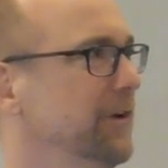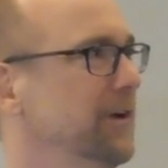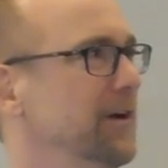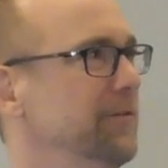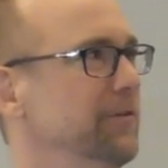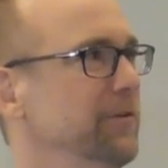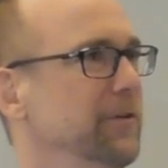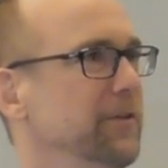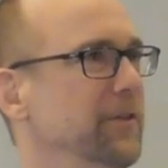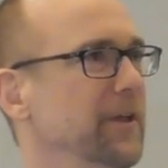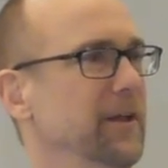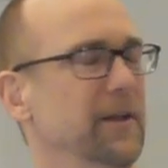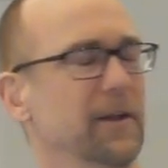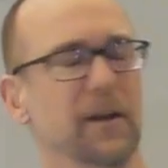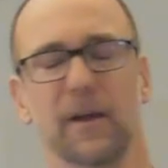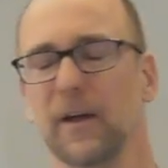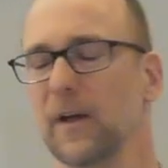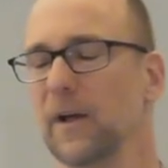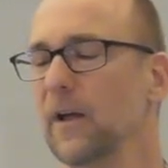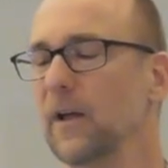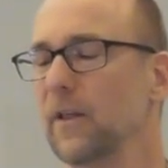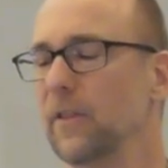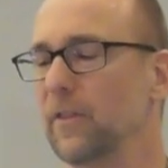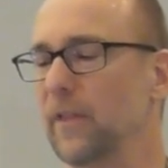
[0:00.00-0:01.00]
the cover that
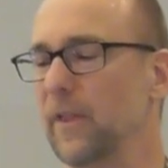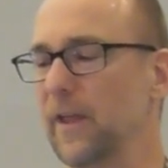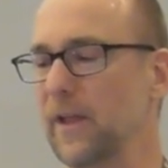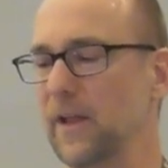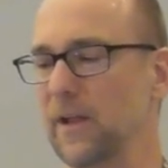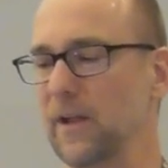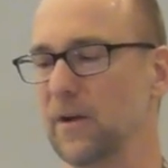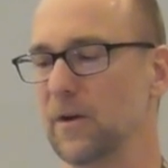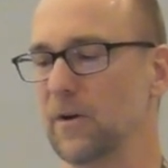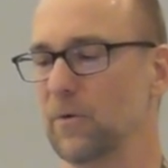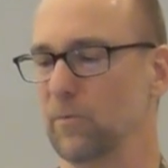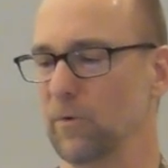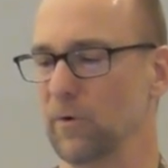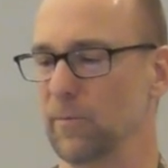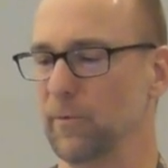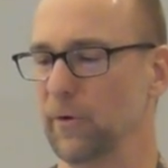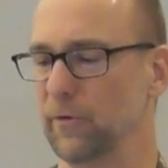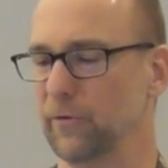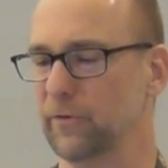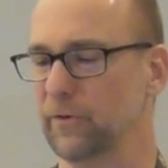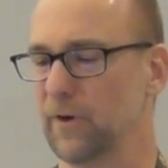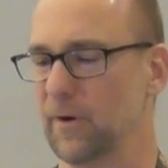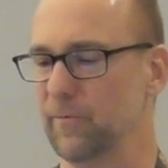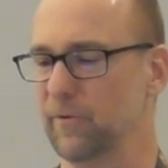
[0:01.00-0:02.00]
they were
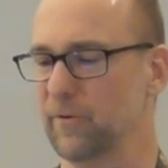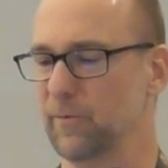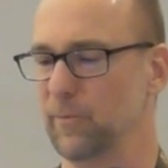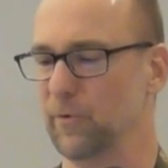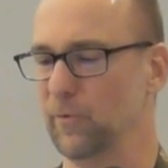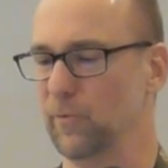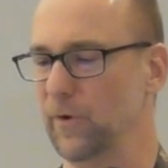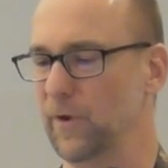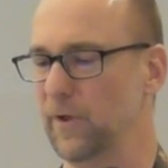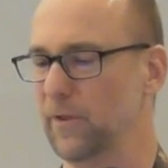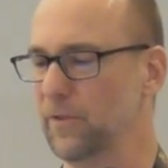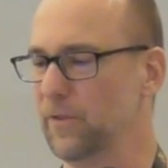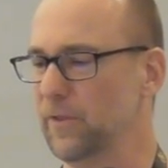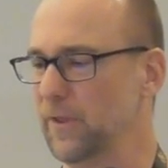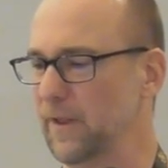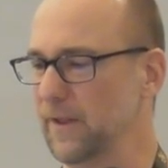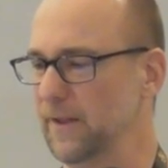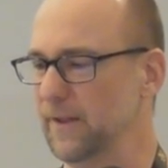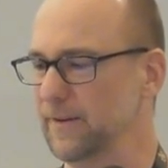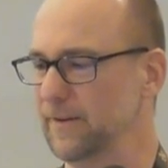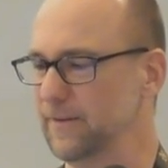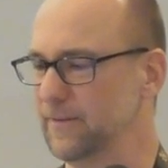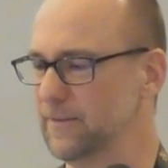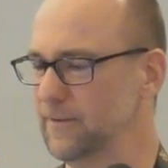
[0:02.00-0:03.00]
most comfortable with,
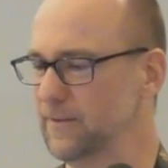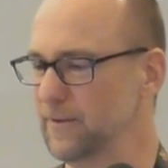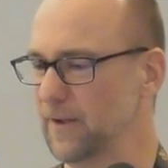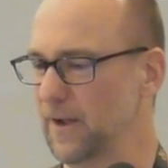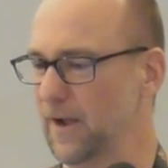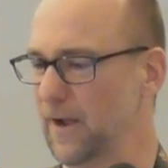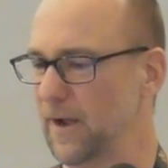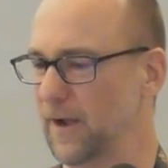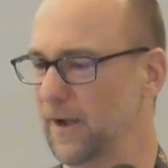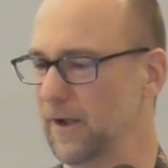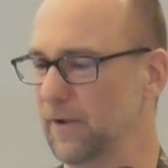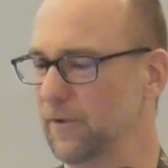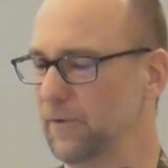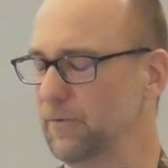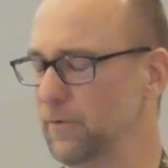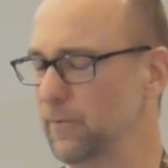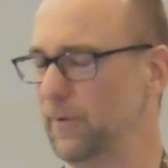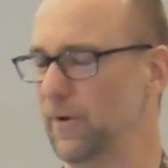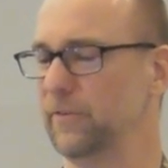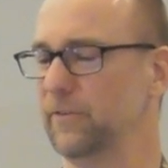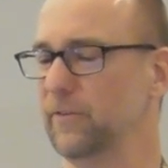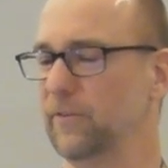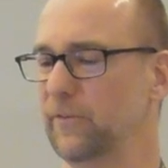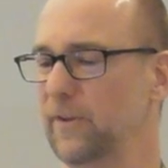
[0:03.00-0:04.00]
and uh,
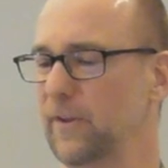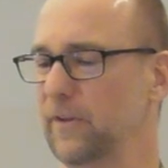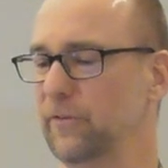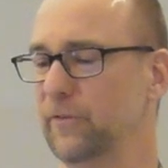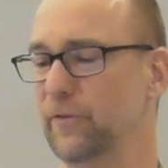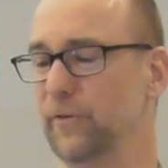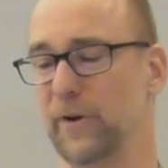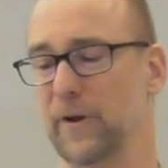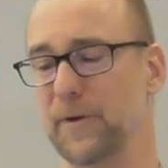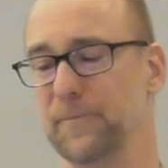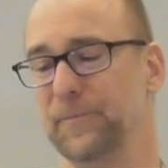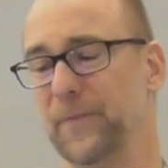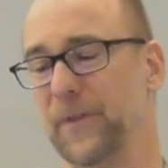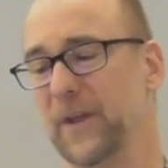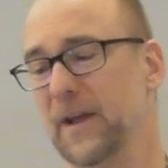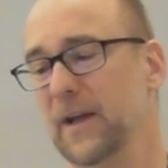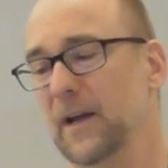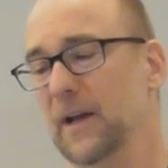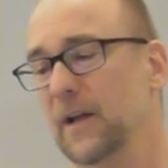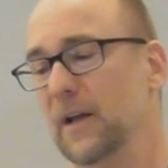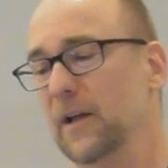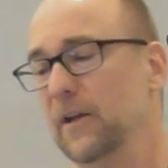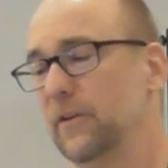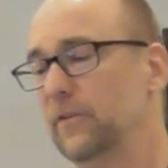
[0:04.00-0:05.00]
the rest is history.
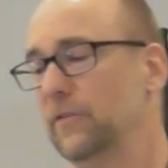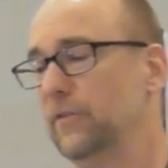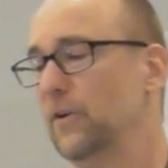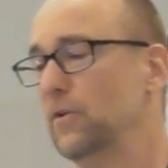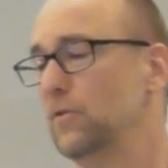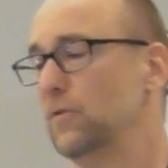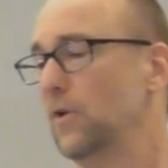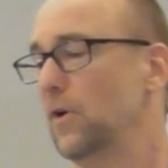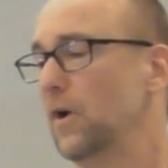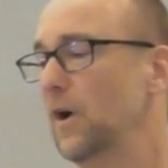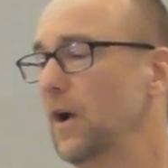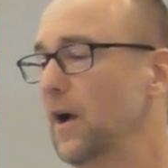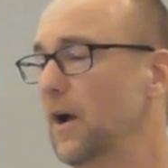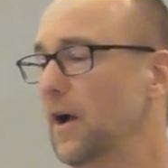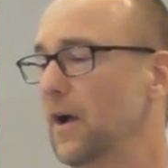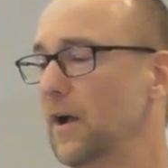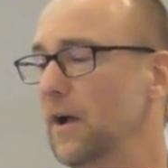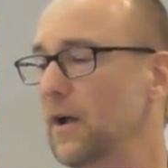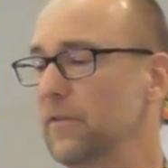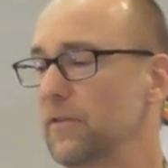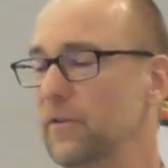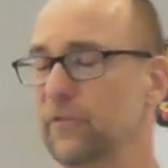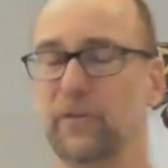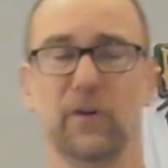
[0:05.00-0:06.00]
So
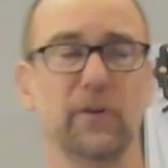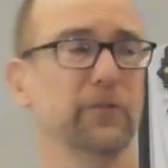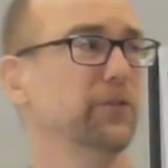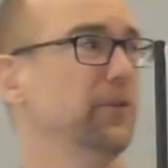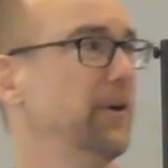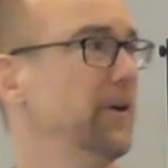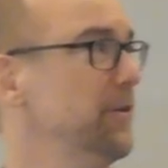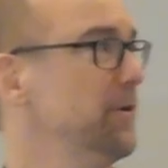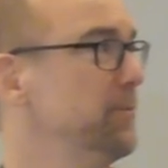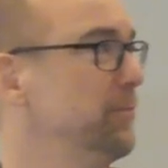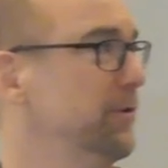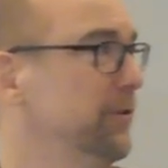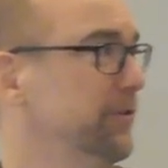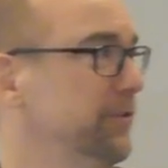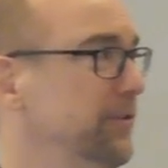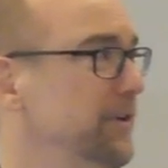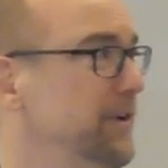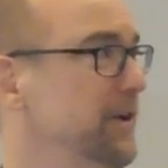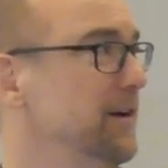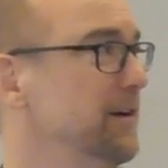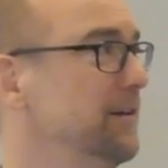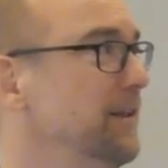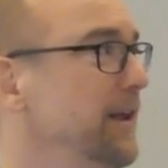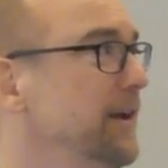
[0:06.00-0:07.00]
uh, there's also other books
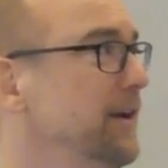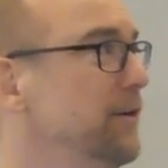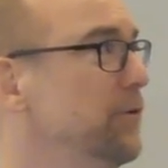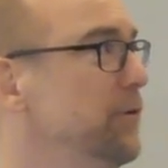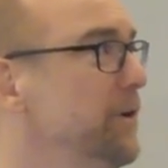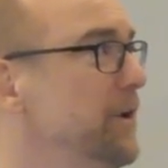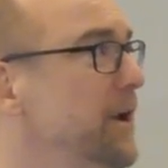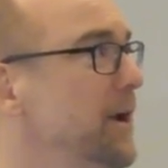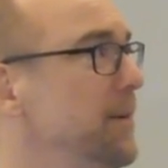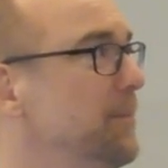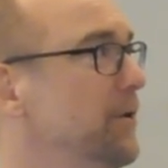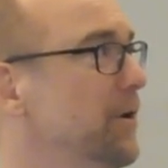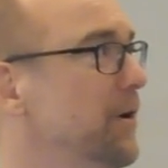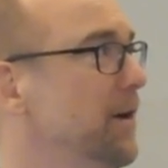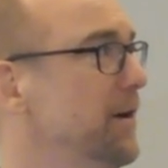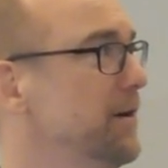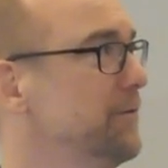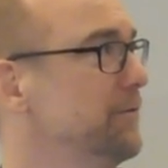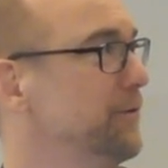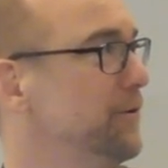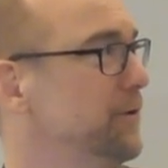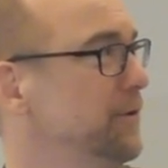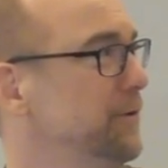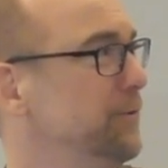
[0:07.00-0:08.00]
in here like Coin Op
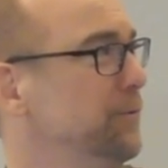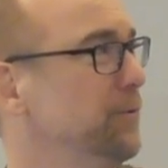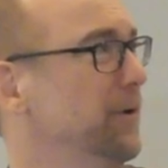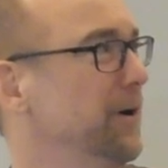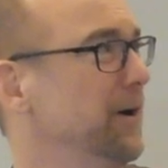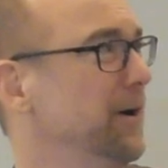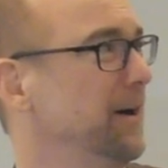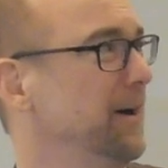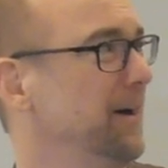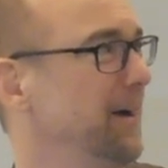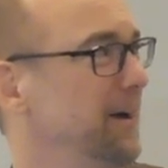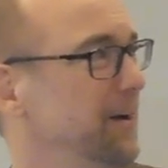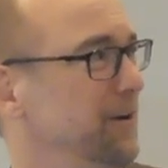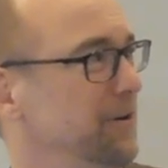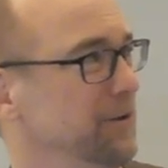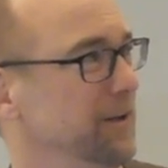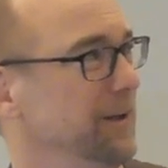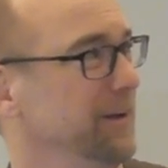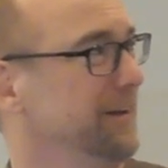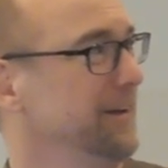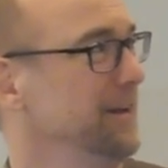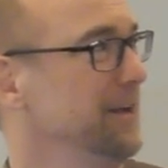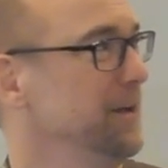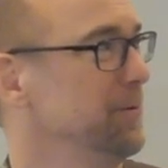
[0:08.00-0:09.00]
Carnival, where
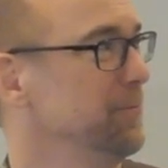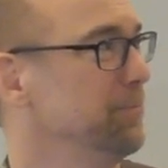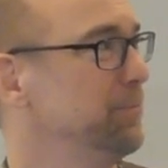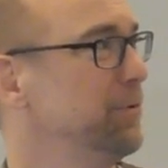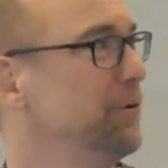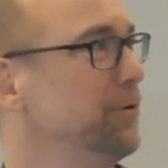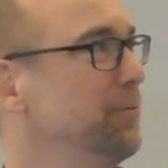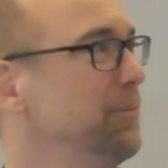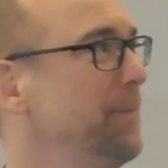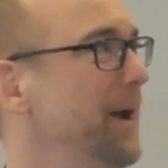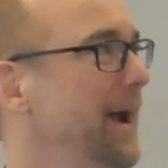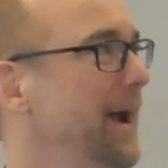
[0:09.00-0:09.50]
I'll again pull